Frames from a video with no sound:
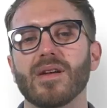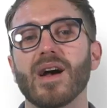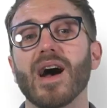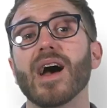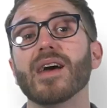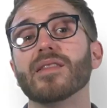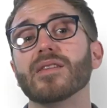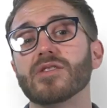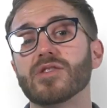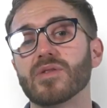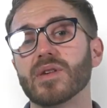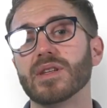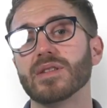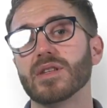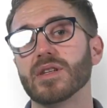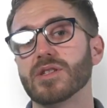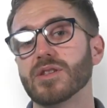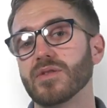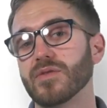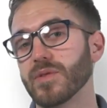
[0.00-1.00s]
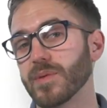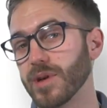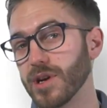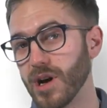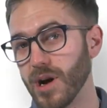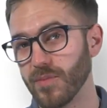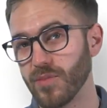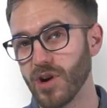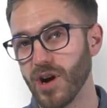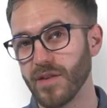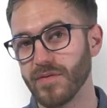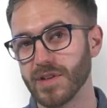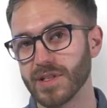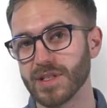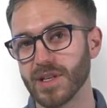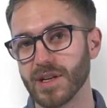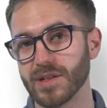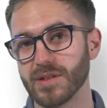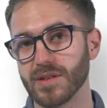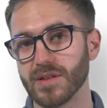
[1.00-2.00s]
I then transitioned from the nonprofit
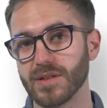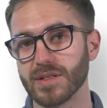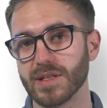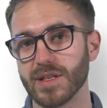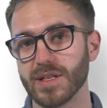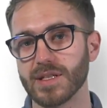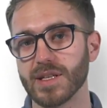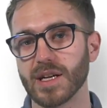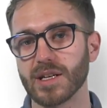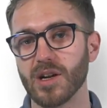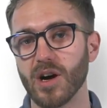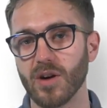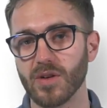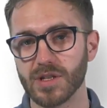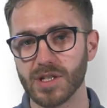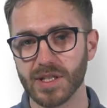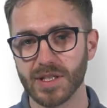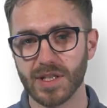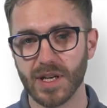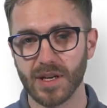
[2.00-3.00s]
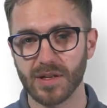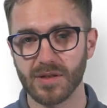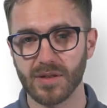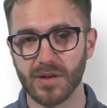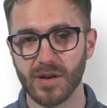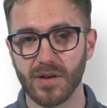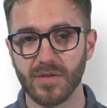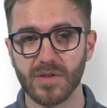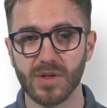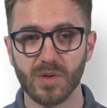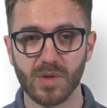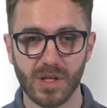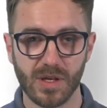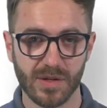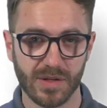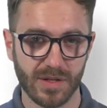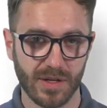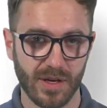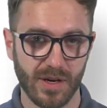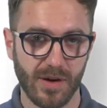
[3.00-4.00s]
sector to the technology sector a few
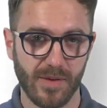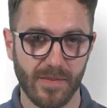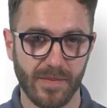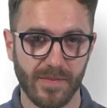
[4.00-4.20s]
years ago.